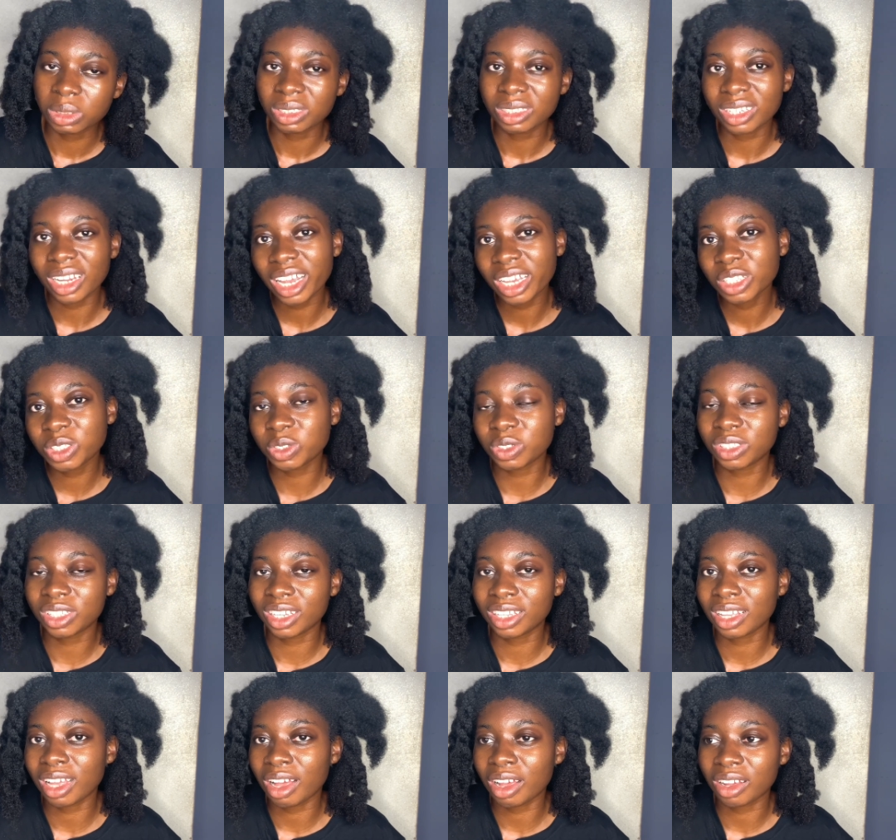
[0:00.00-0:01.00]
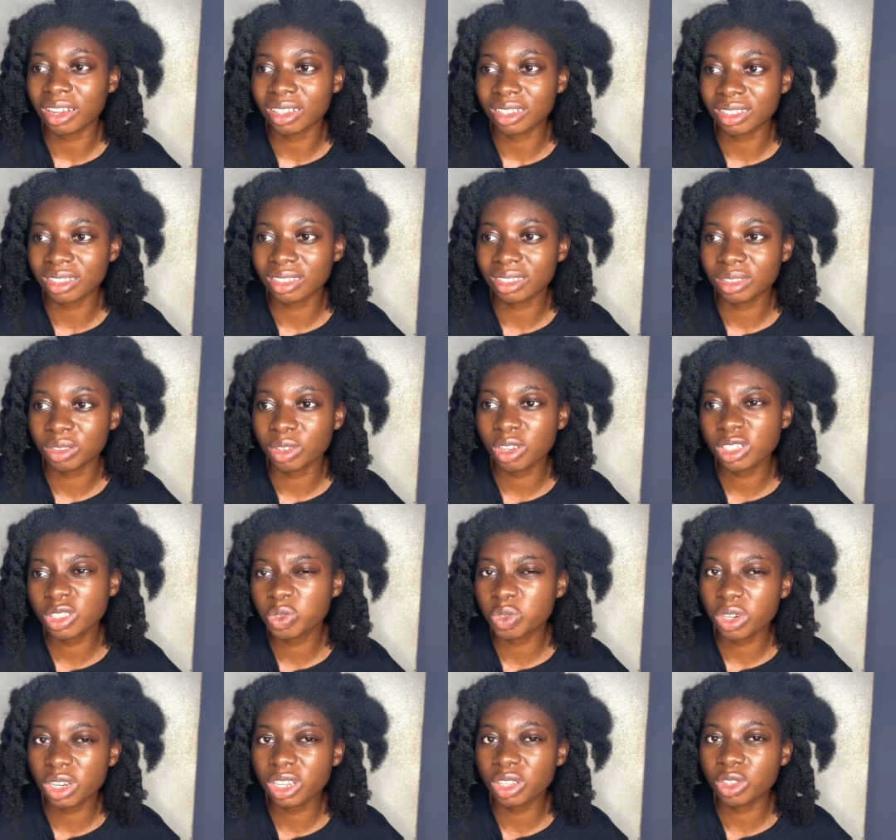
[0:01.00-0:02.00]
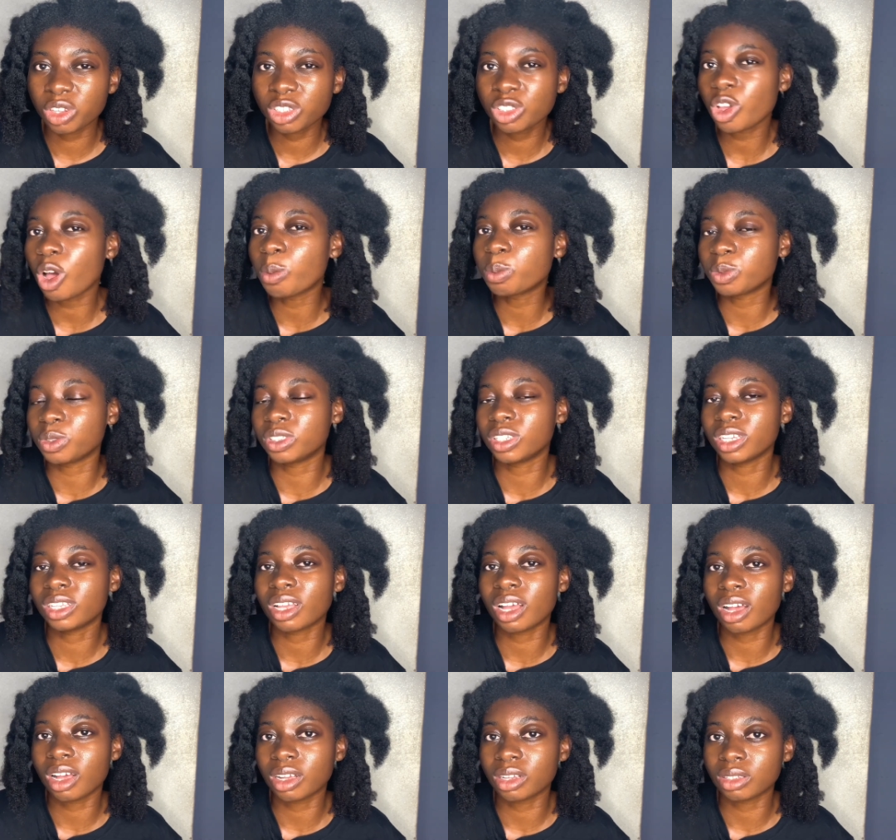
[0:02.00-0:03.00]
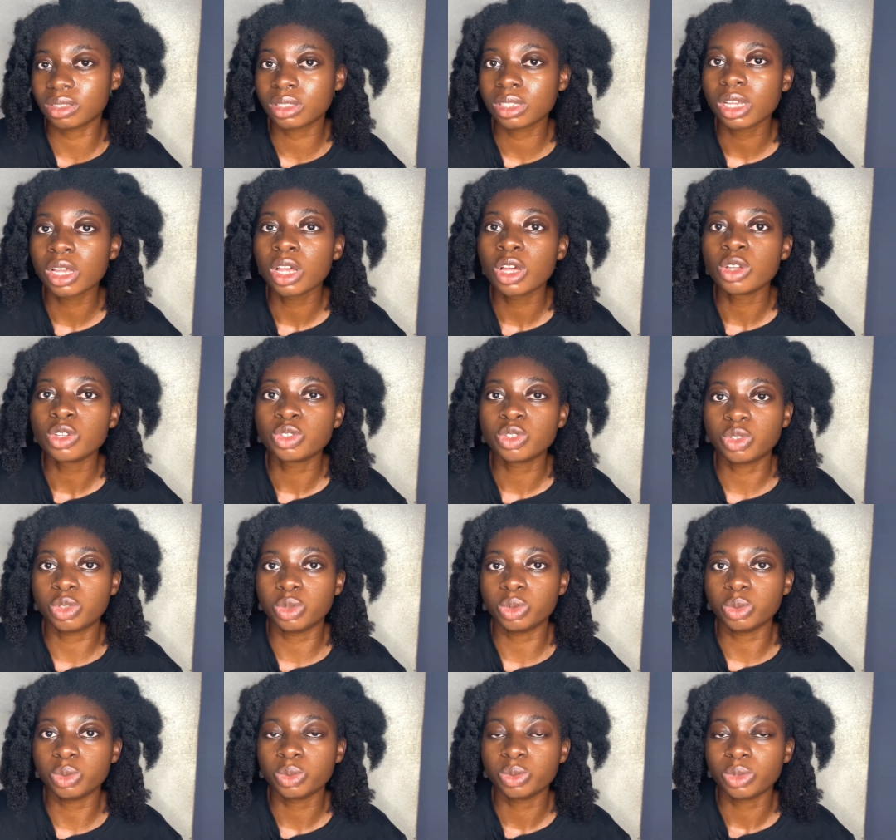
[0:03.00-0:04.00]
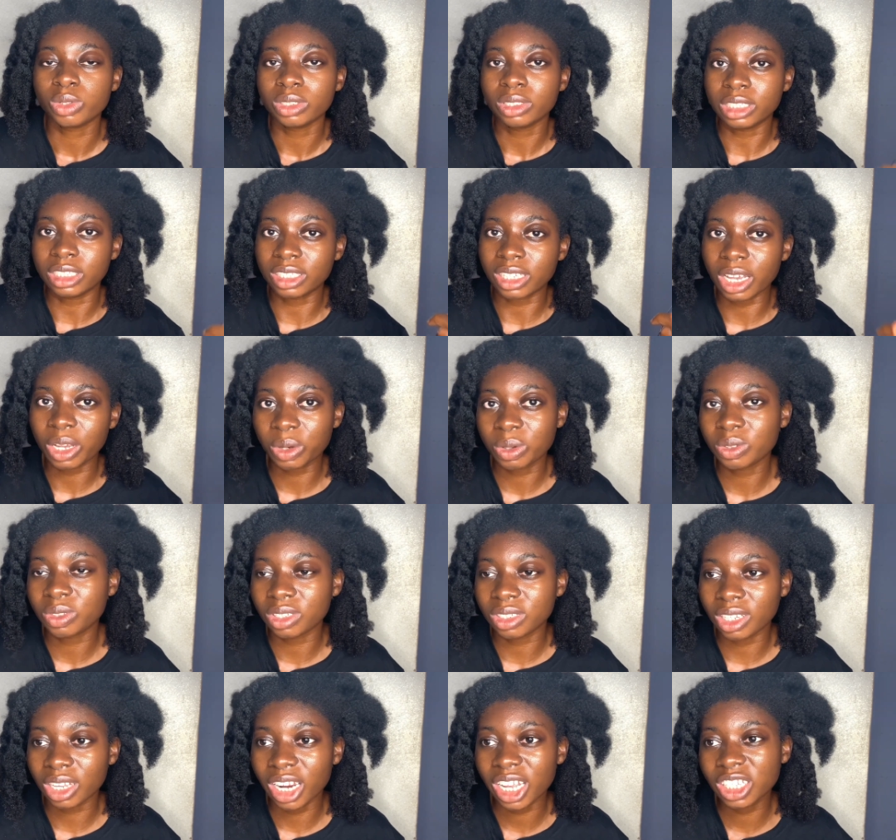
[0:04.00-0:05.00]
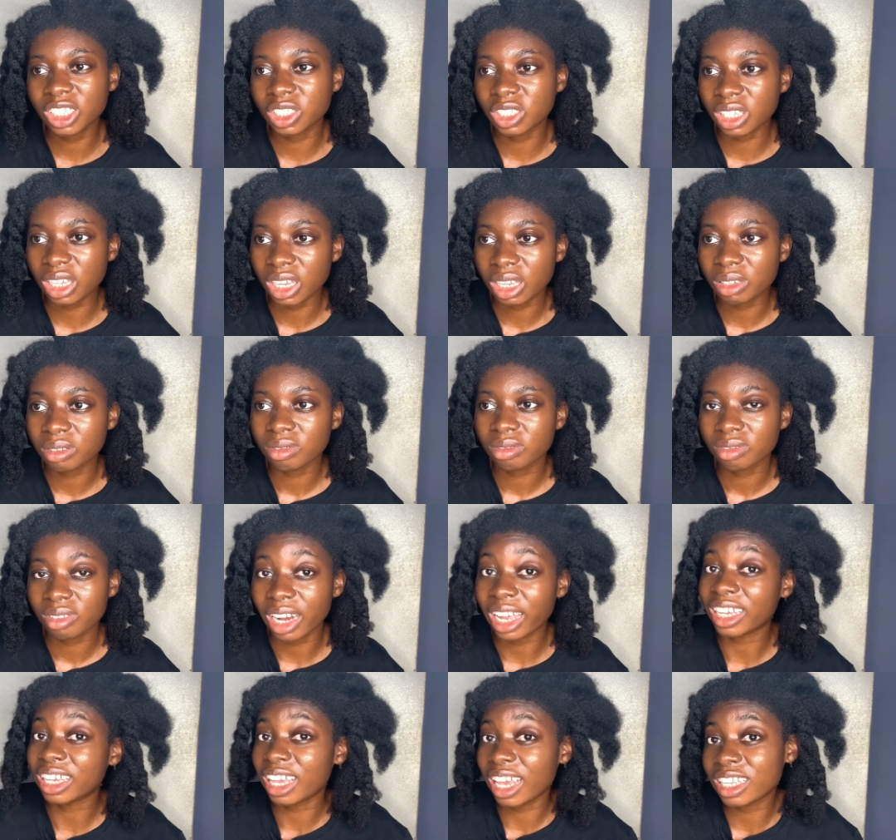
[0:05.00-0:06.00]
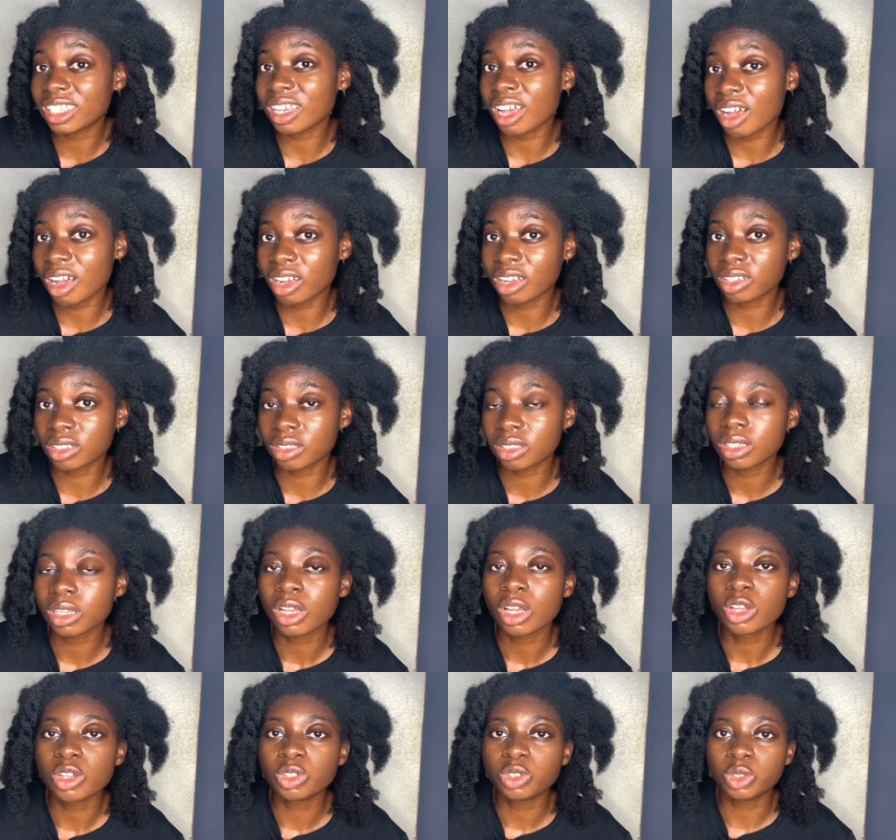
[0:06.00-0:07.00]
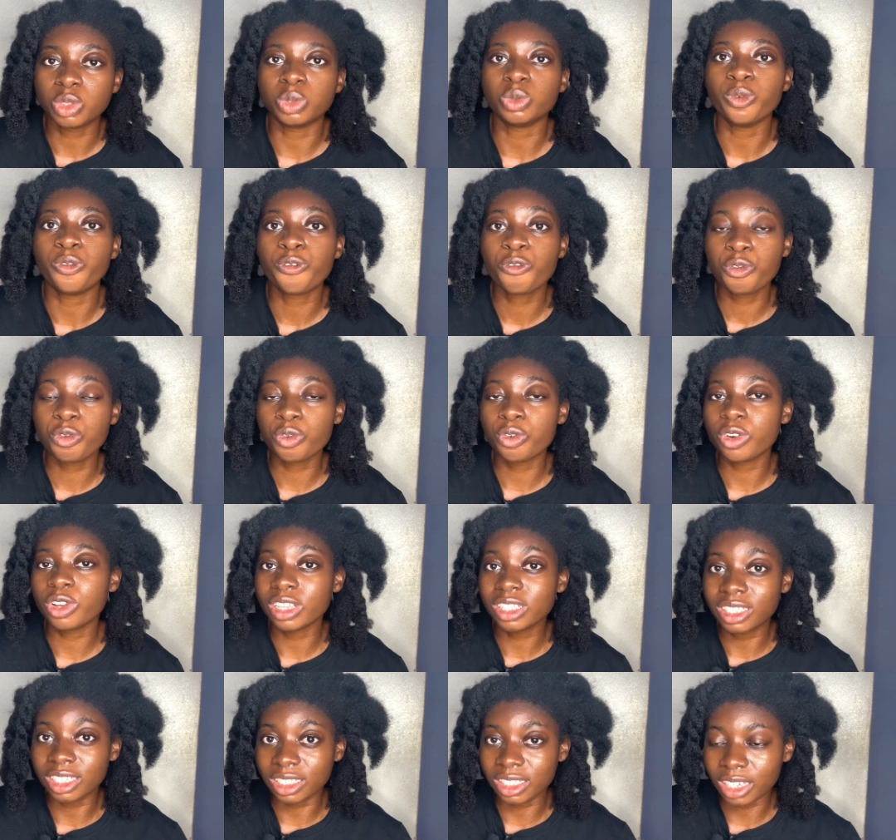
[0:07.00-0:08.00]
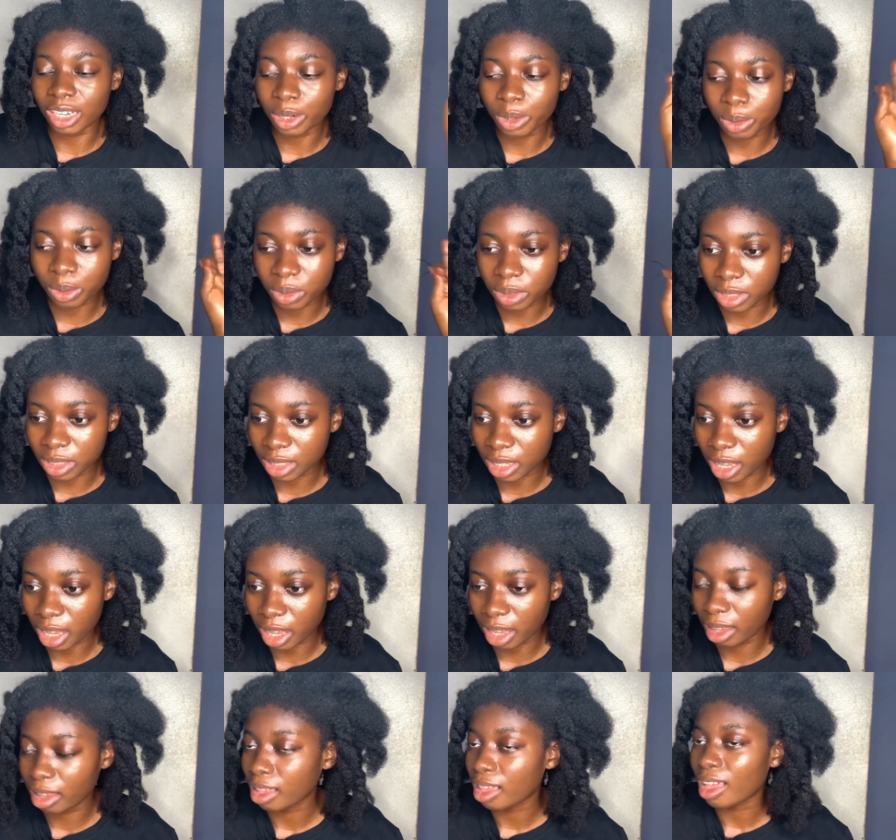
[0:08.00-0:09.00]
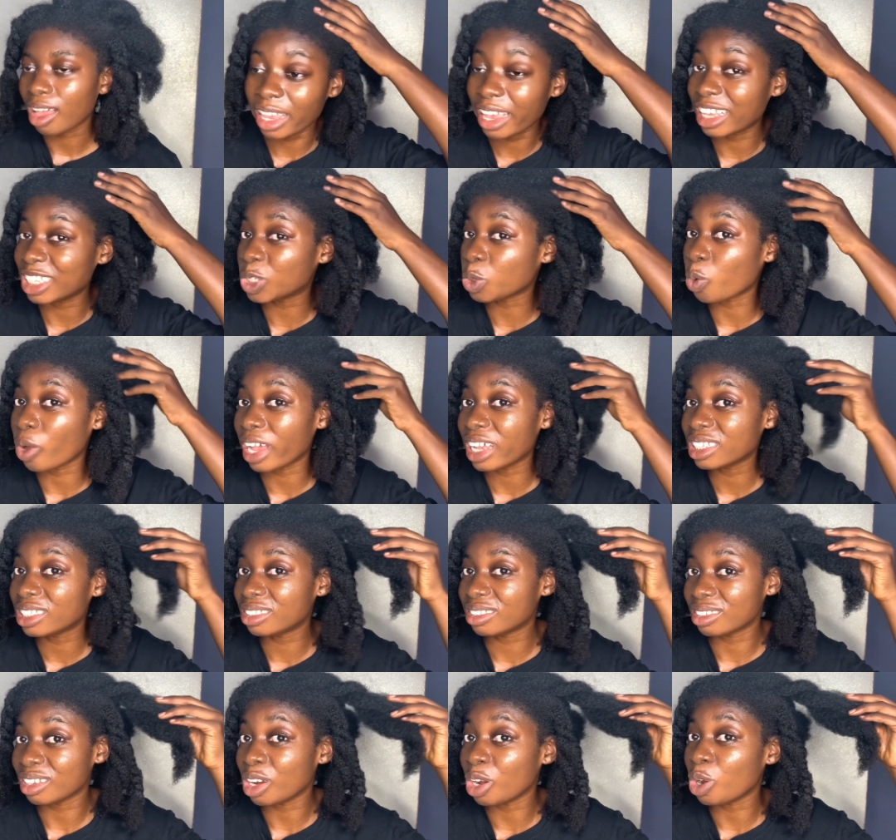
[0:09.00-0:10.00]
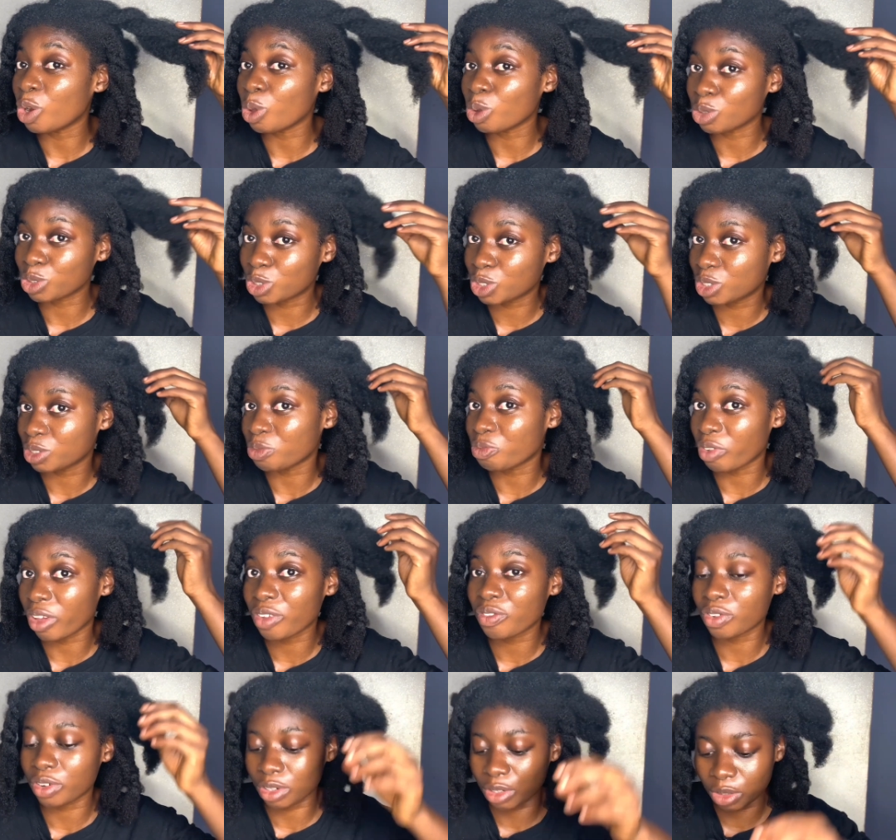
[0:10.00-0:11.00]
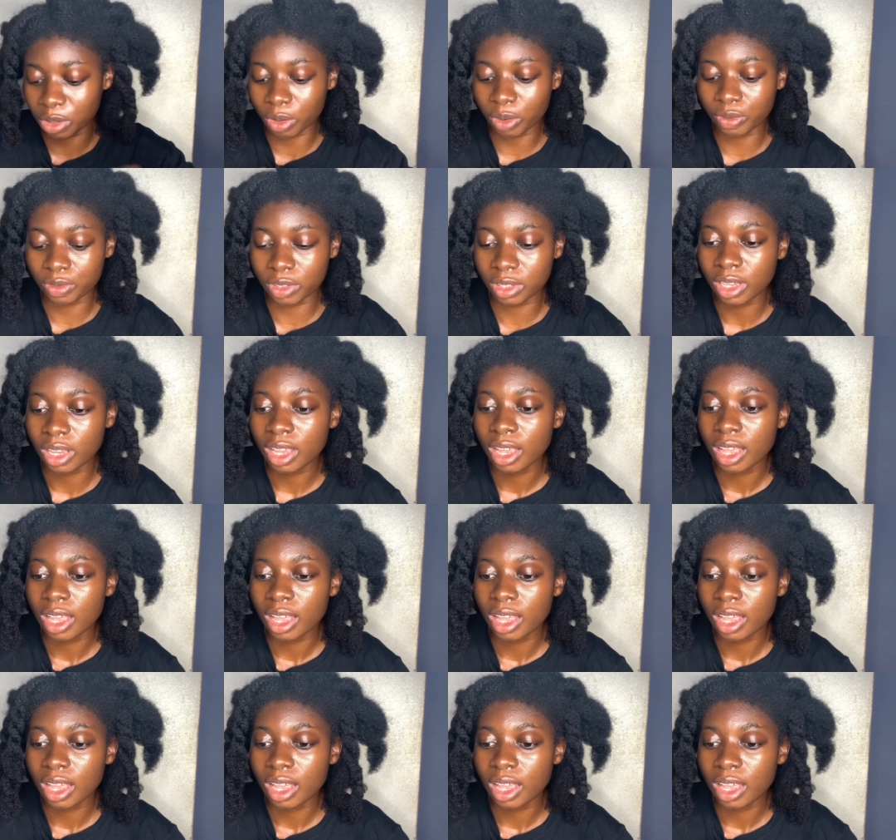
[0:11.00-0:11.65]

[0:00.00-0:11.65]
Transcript: 9 to 10 hours, not up to 10 hours to detangle this hair. Let's say like 8 hours to fully detangle this hair. The hair is quite lush, very, very soft.